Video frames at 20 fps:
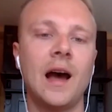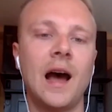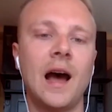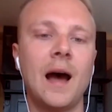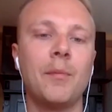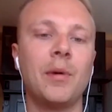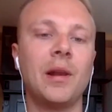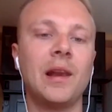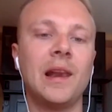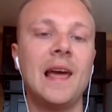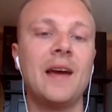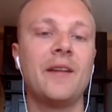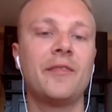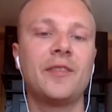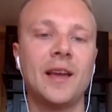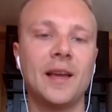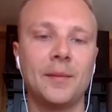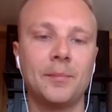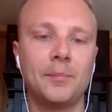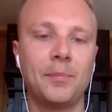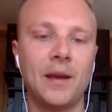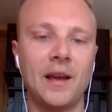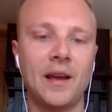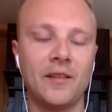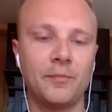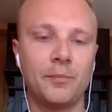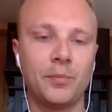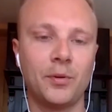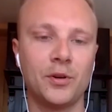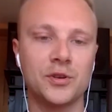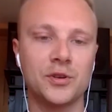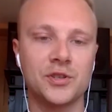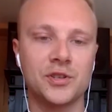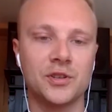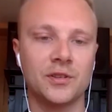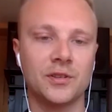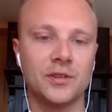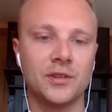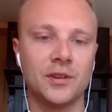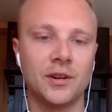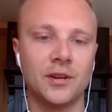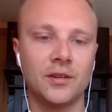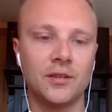I'm a left hand path person, you know.